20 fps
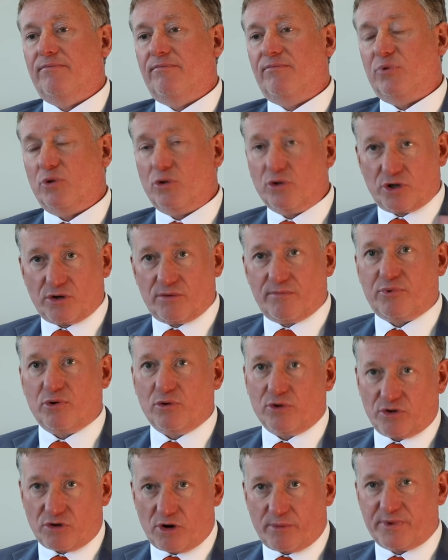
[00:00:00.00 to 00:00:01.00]

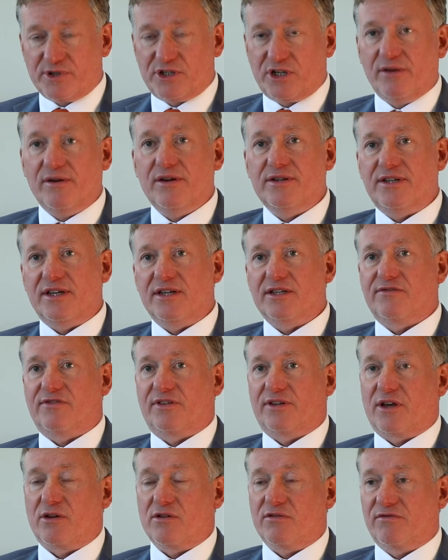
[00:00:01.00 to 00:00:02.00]
broader opportunities for
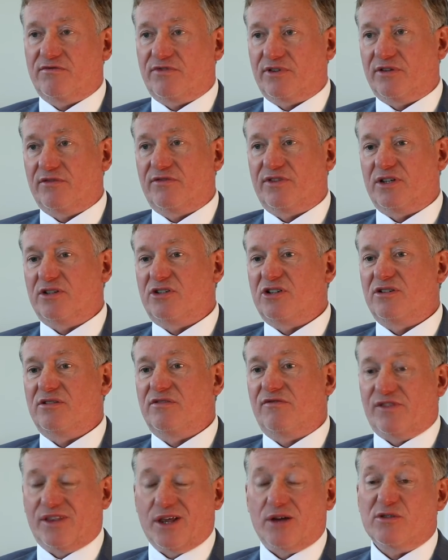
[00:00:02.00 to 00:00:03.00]

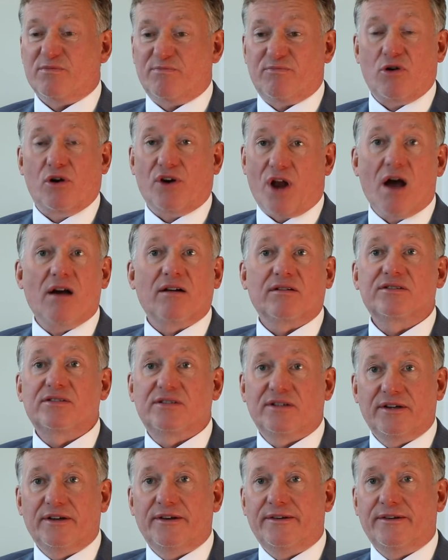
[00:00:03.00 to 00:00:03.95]
those products,